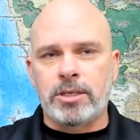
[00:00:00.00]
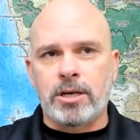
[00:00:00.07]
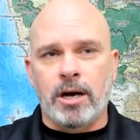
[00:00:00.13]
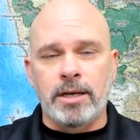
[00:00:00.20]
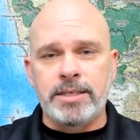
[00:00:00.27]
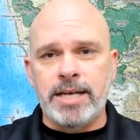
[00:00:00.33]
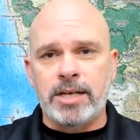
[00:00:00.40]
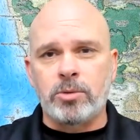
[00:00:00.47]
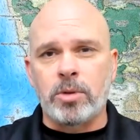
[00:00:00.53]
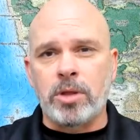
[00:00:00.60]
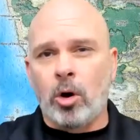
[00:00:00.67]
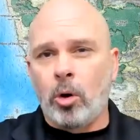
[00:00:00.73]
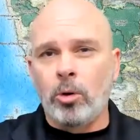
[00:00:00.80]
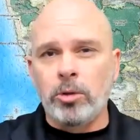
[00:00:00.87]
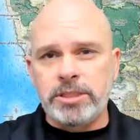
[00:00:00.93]
contact with
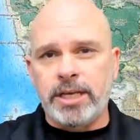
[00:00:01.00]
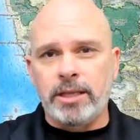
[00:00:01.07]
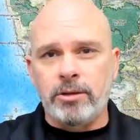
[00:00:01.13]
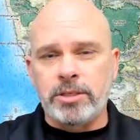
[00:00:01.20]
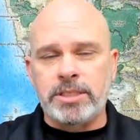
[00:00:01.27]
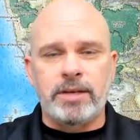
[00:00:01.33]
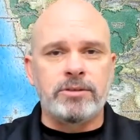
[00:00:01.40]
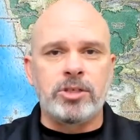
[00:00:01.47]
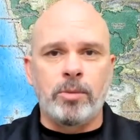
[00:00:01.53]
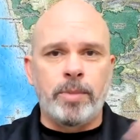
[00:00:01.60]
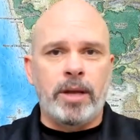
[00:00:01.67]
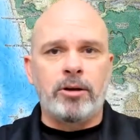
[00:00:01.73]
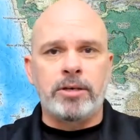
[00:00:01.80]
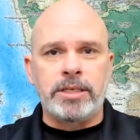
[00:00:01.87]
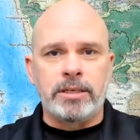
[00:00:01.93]
wholesalers gets you
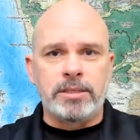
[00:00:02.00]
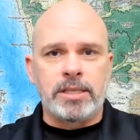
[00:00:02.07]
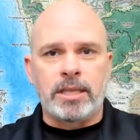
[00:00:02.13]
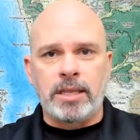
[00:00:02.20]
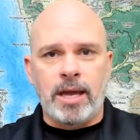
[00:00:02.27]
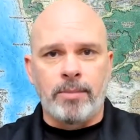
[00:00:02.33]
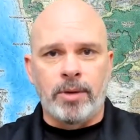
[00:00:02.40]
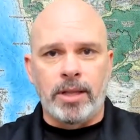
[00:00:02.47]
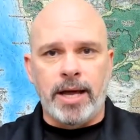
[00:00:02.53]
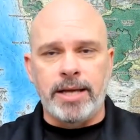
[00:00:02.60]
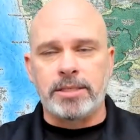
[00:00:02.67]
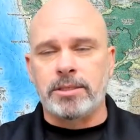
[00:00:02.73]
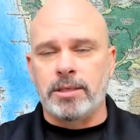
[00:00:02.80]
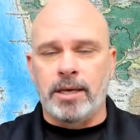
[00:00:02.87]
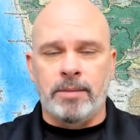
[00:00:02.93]
better deals than the MLS.